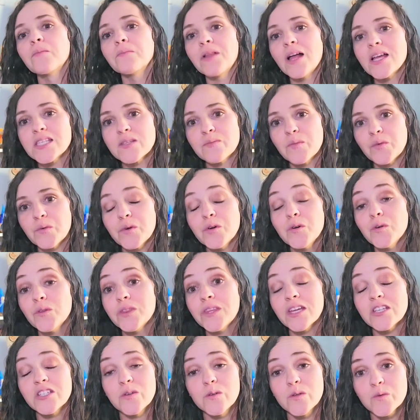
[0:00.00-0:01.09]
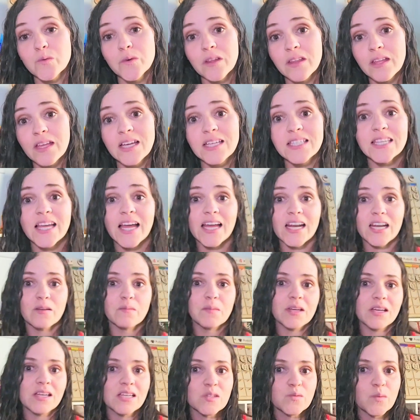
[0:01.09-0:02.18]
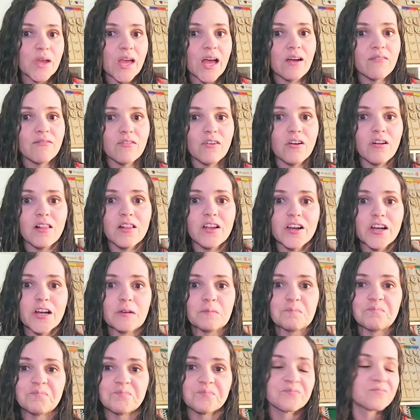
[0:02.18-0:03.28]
Blossom Root that she was really excited because we have all our